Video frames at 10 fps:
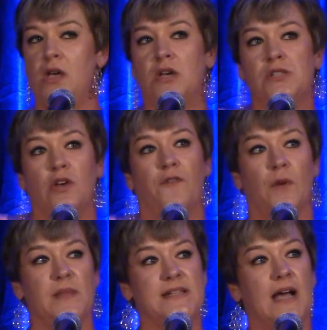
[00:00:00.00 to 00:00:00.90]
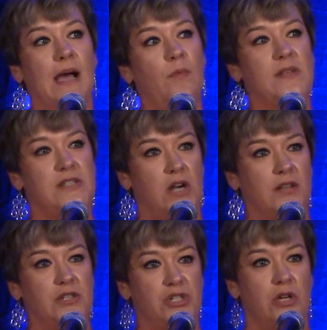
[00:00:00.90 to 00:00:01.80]
So from the time we
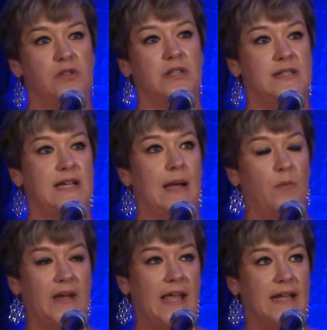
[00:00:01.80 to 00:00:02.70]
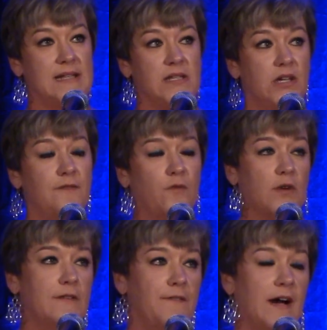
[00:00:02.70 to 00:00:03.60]
start the show to the time we end, it's a good
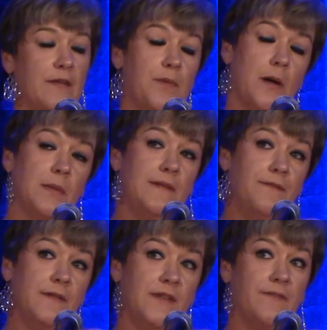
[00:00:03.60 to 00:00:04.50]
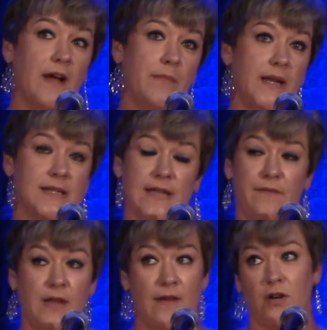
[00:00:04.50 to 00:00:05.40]
45, probably 55 minutes.
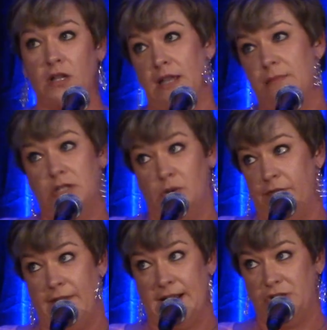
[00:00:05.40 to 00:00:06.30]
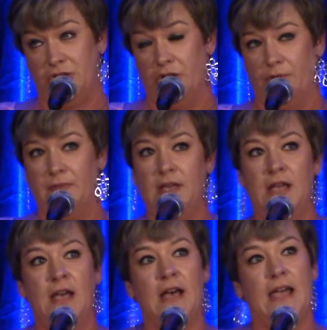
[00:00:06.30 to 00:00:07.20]
I've never claimed to do a fast show.
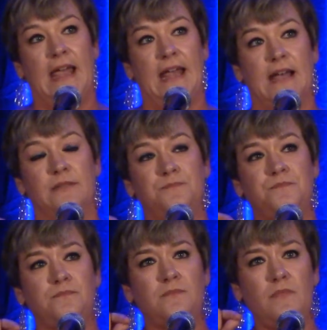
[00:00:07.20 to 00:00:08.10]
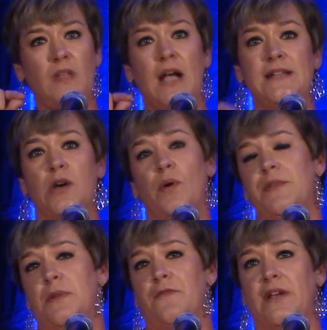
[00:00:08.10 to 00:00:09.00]
And I don't want
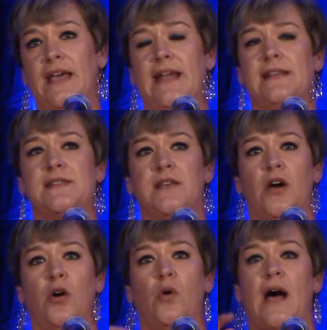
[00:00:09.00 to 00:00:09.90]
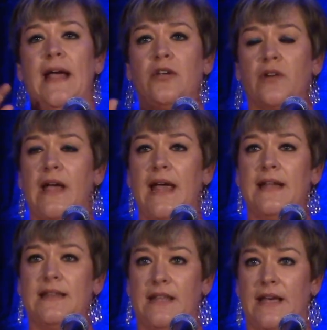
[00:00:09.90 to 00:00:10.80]
them to forget it. So I
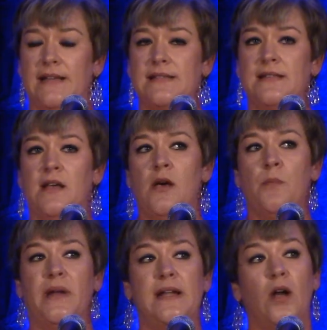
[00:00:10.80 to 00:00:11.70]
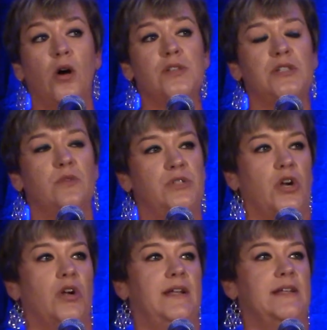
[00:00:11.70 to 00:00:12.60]
created this, but it also
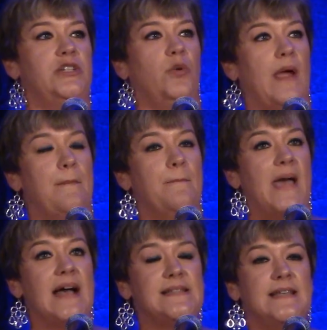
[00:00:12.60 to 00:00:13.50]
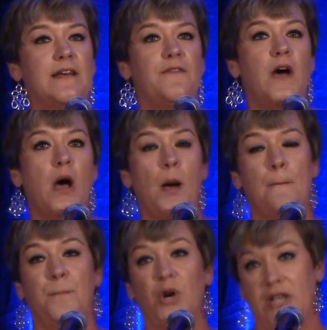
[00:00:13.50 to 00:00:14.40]
turned into a massive
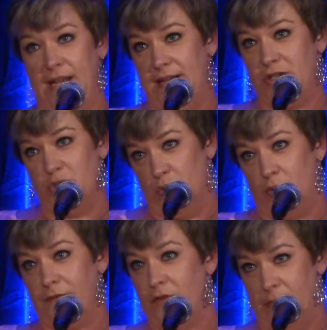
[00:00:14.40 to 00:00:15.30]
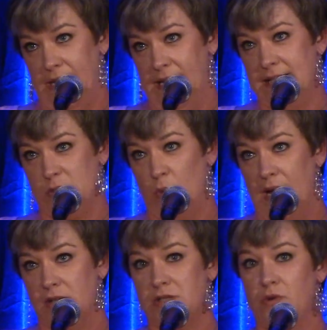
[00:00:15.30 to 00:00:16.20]
booking tool for me as
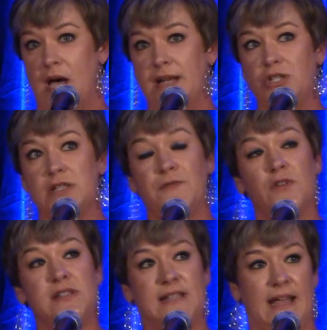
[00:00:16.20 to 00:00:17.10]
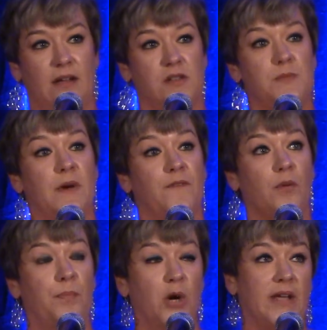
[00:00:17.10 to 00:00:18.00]
well. So not just for sales, but for
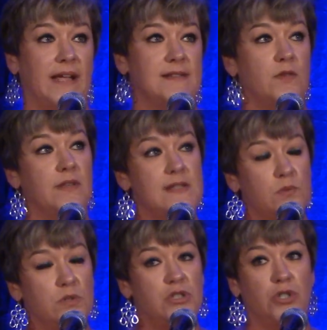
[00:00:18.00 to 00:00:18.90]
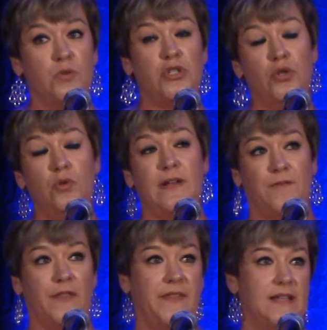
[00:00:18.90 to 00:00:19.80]
booking. So this will do 2
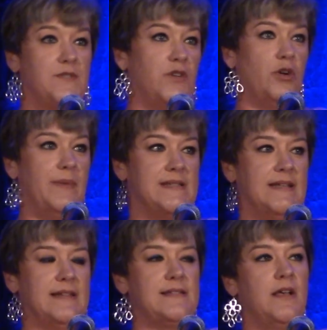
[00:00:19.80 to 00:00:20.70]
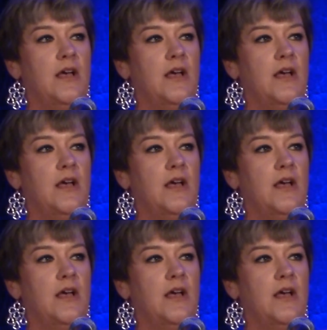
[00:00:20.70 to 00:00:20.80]
different things for your business.